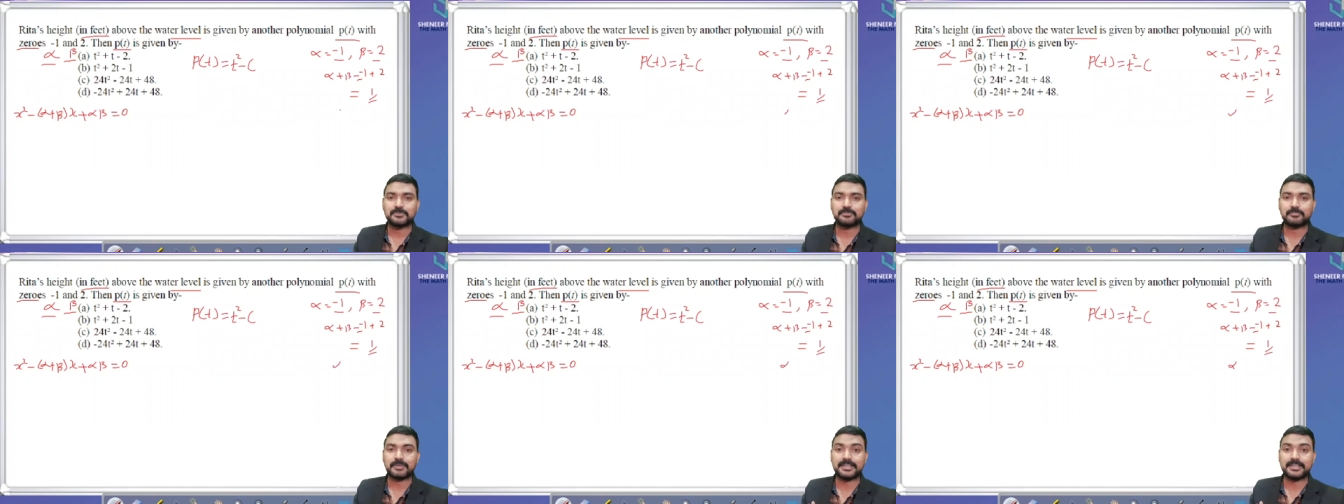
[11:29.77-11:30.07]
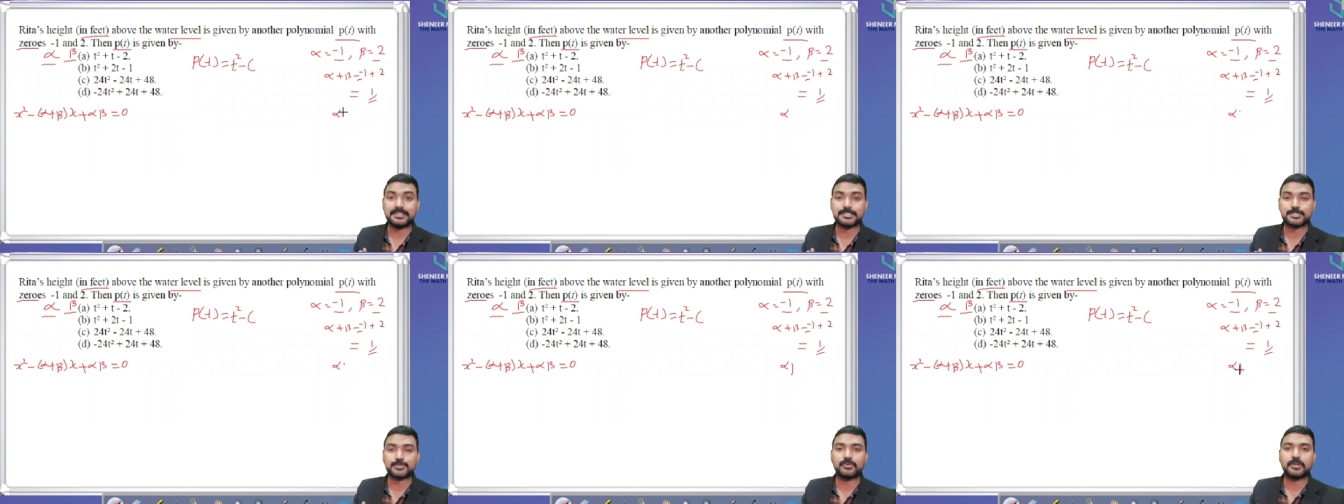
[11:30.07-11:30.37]

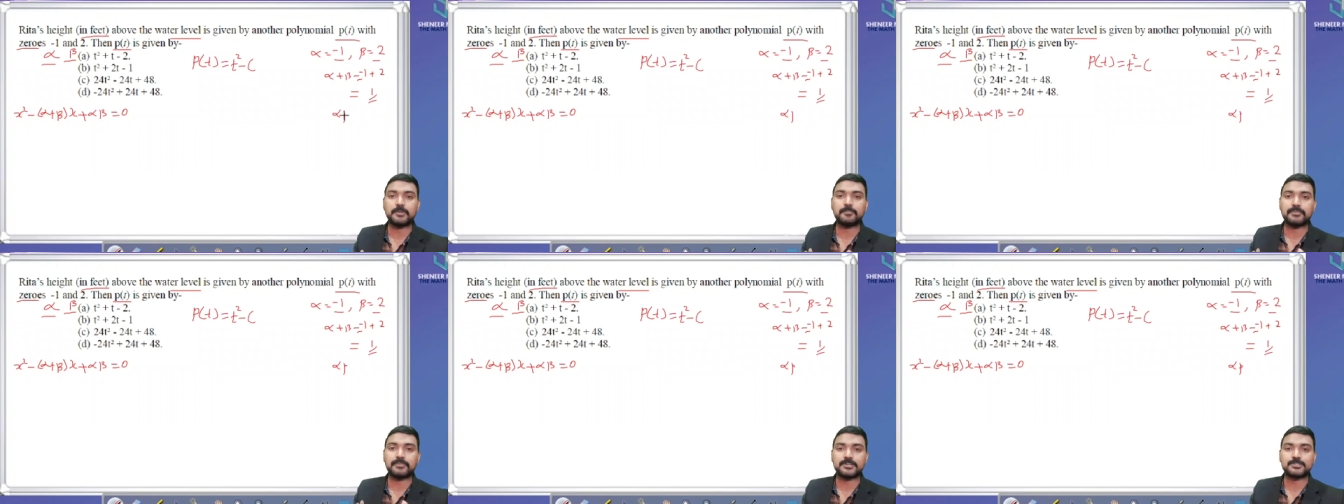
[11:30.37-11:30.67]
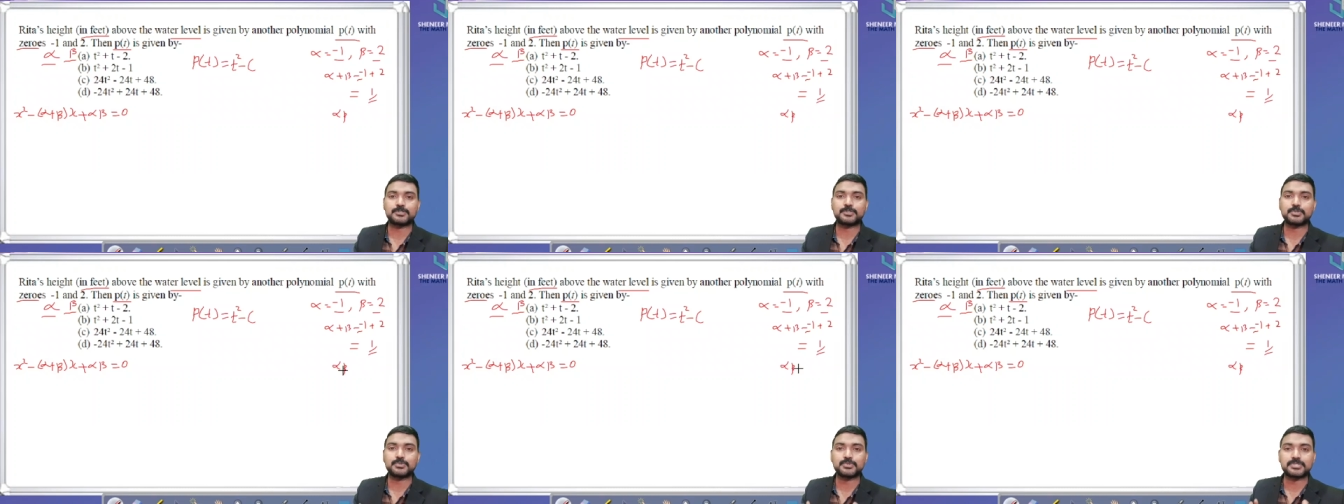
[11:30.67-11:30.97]
Minus 1
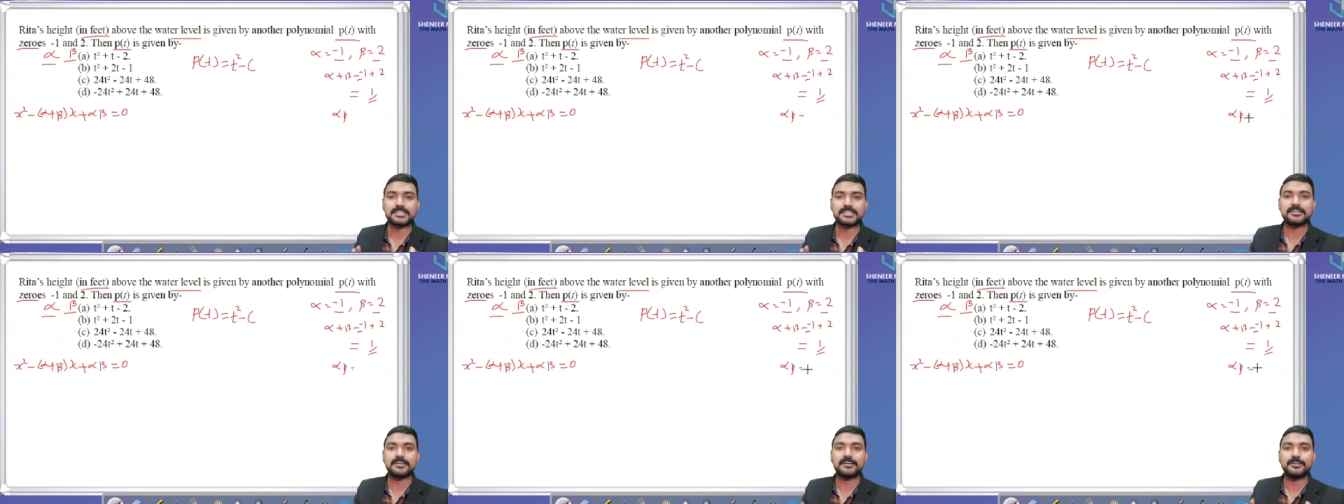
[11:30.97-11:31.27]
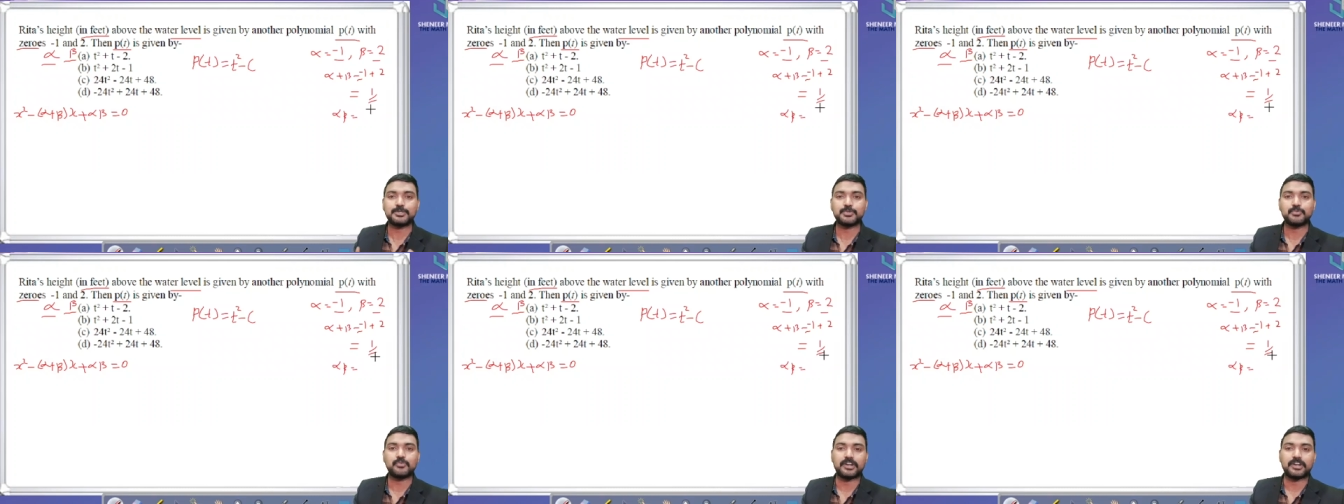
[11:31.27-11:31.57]
plus 2 is
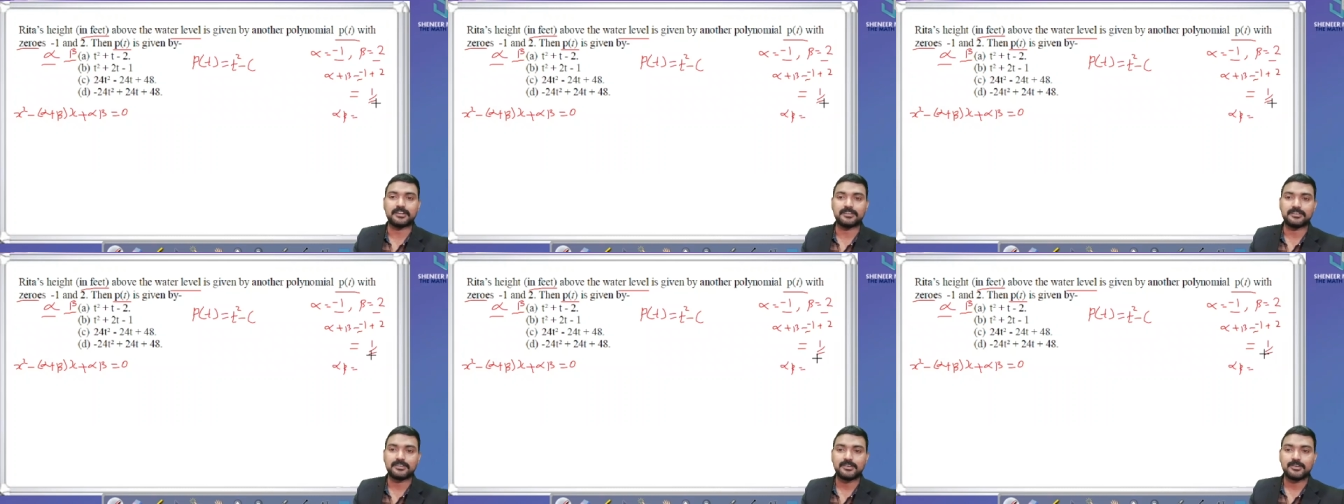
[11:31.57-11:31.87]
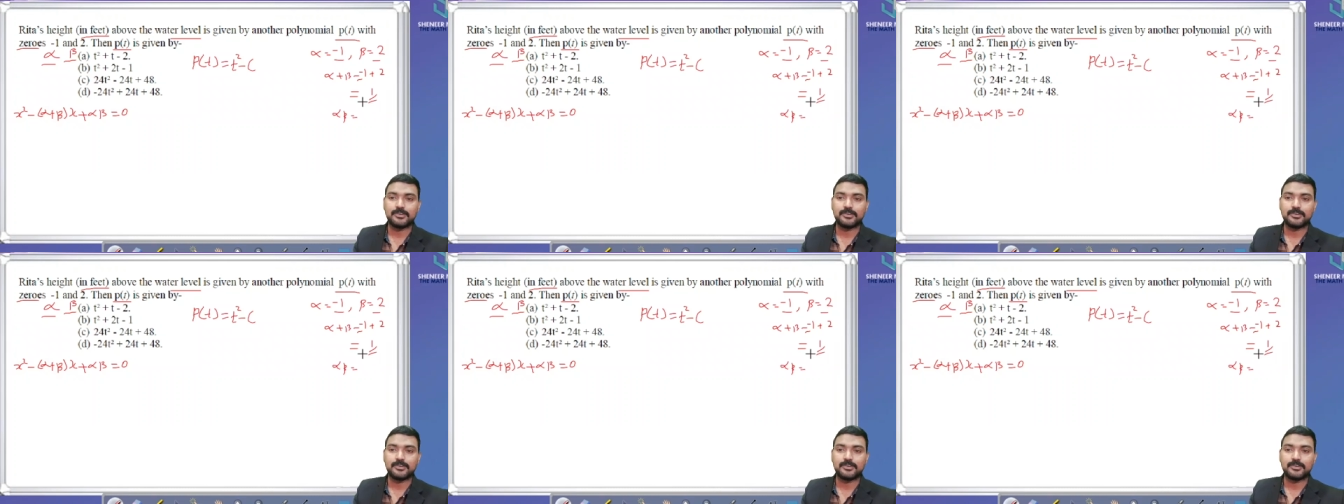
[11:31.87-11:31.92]
equal to 1.